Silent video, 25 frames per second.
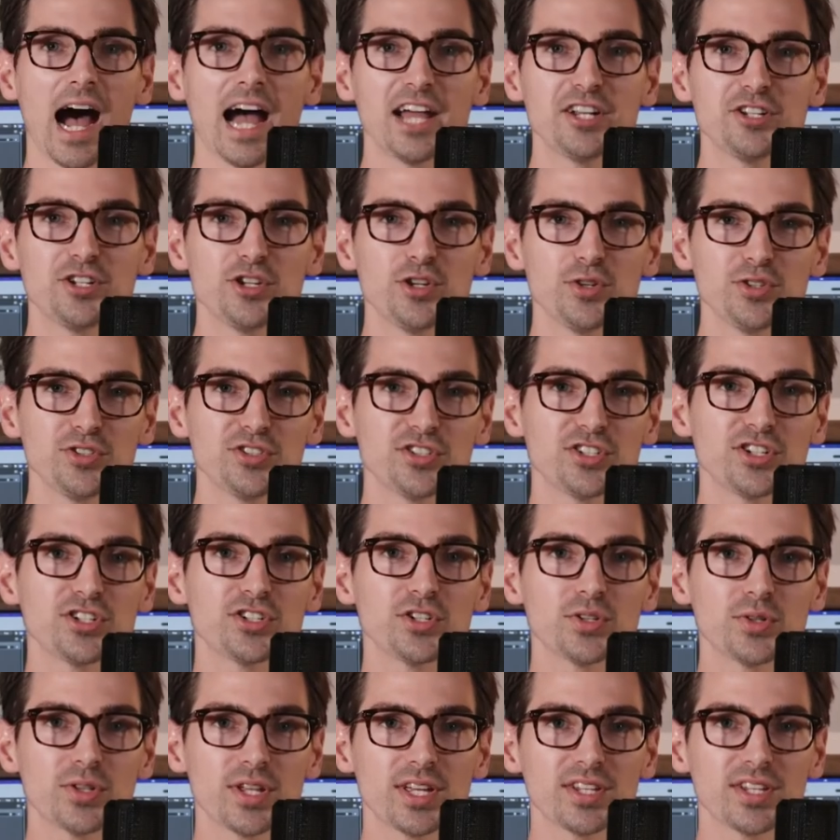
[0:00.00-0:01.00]
I choose to
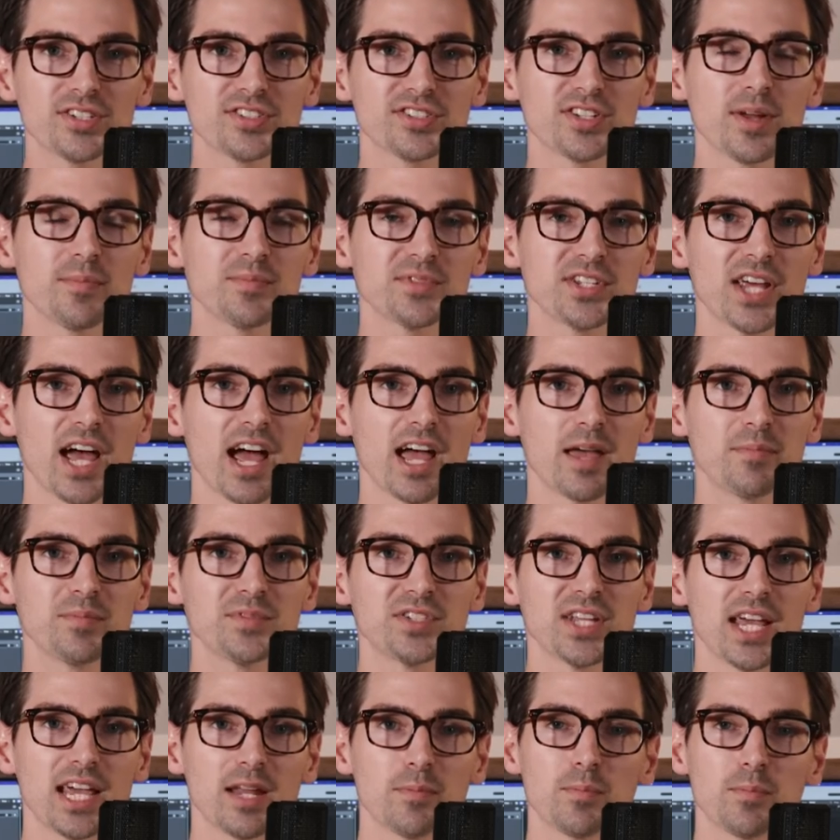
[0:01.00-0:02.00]
do this
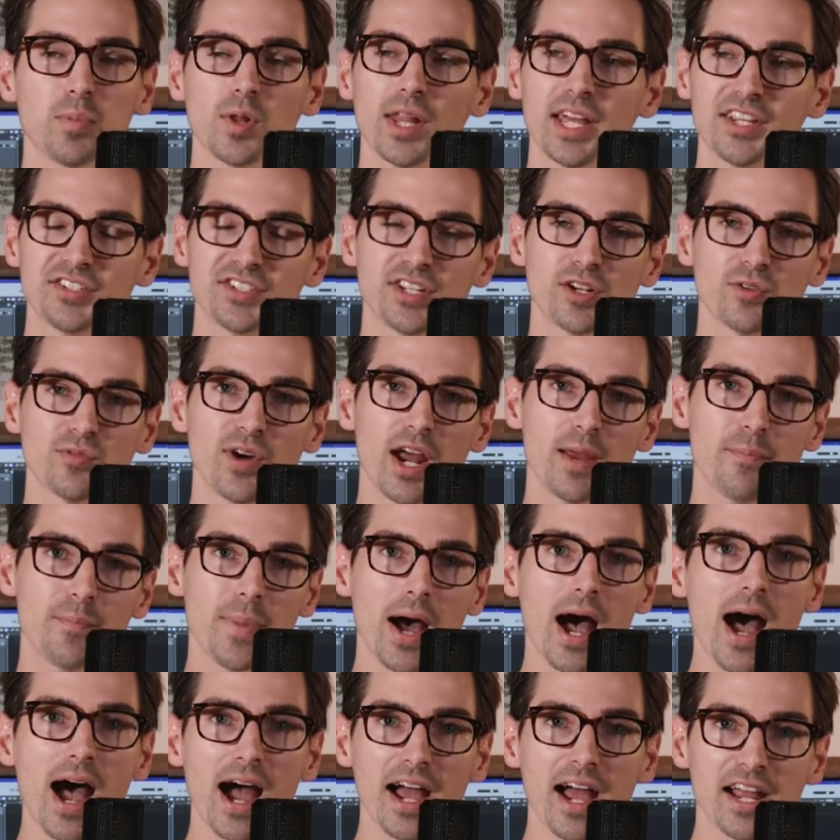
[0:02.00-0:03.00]
sometimes and place it right
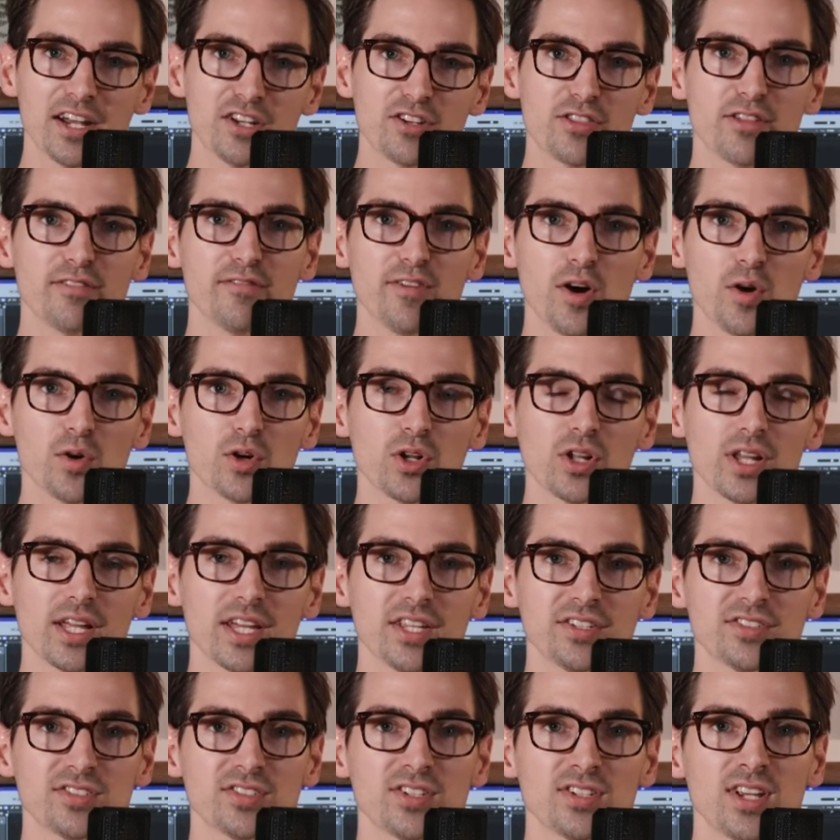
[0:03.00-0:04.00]
behind the
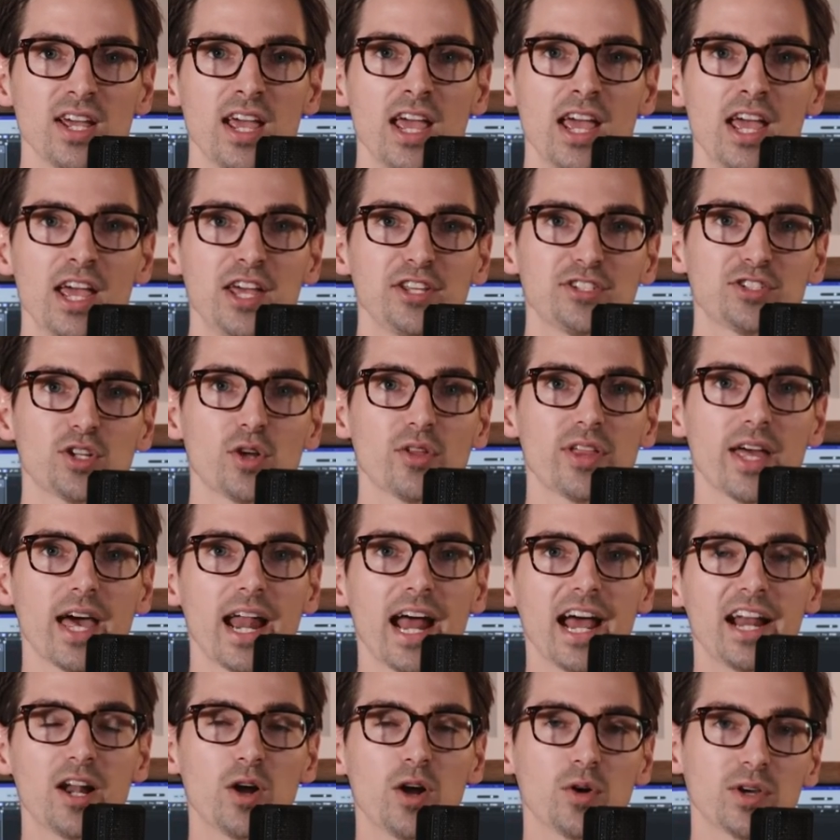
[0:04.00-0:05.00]
vocalist so
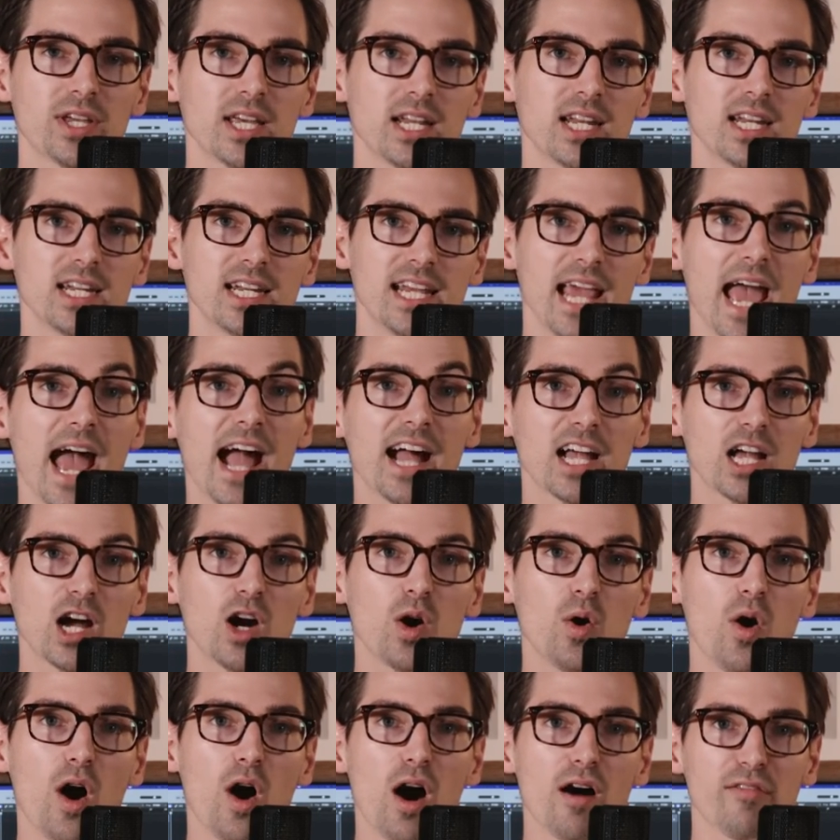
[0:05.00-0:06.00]
that I don't get any
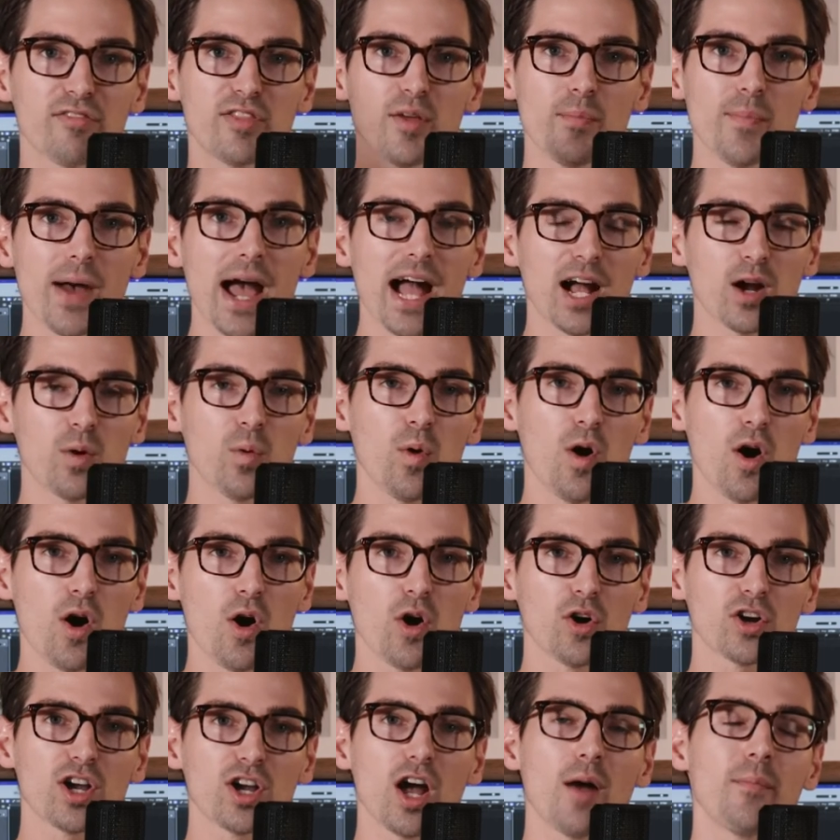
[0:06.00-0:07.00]
echo off the back
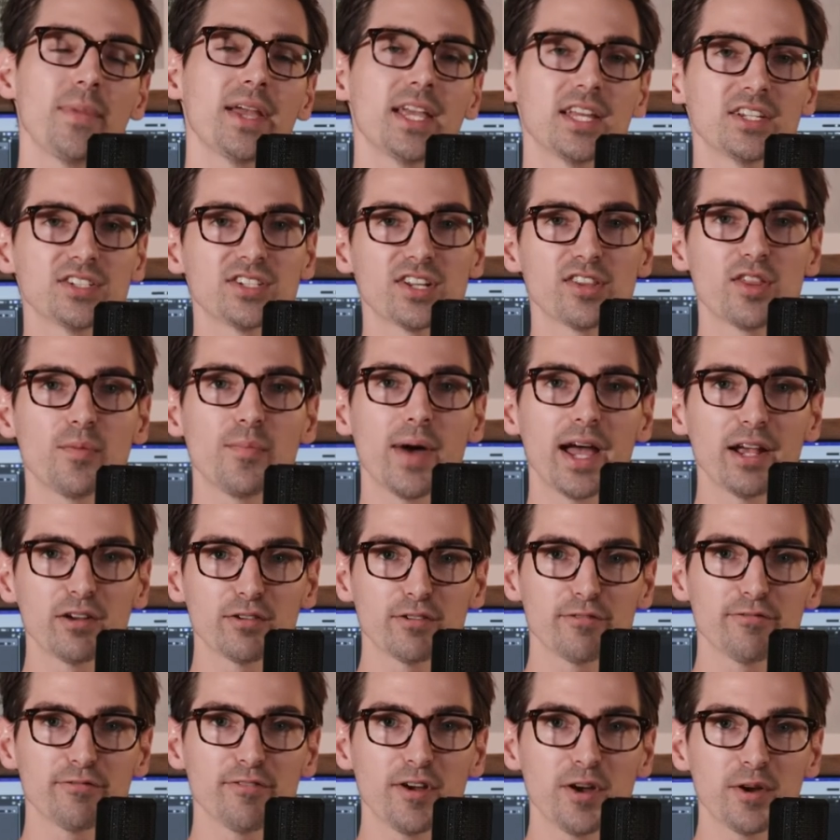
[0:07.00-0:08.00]
wall coming into the
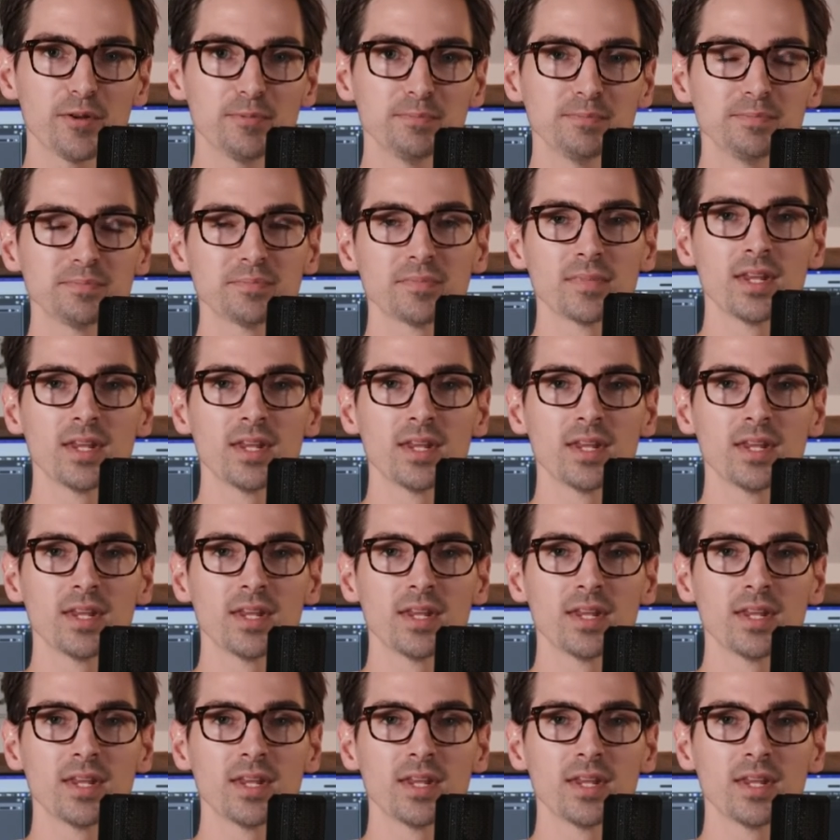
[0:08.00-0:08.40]
microphone.